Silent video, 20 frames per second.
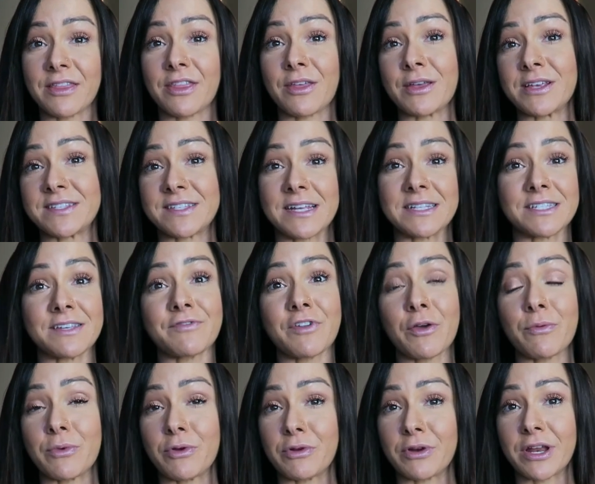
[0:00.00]
the sense of
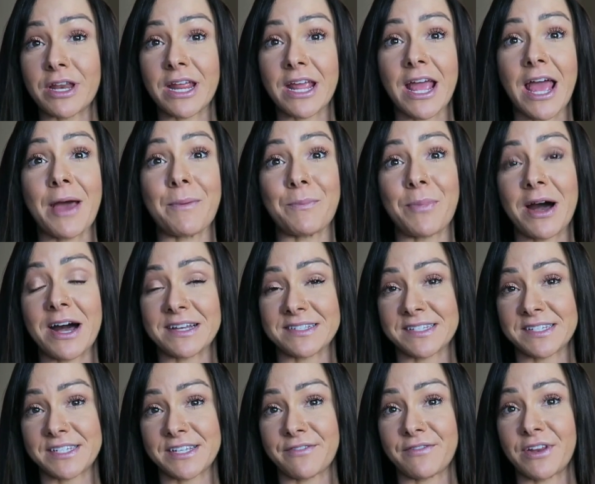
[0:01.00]
community and
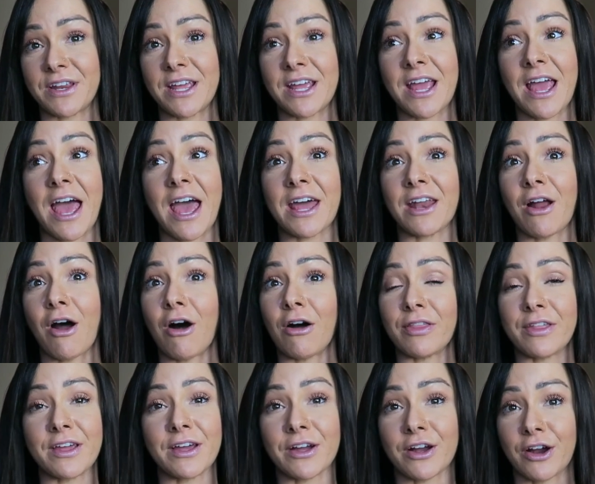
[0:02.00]
positivity and all
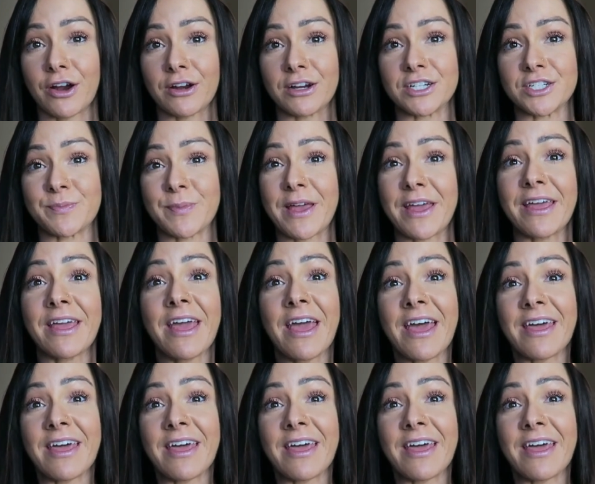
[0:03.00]
the encouragement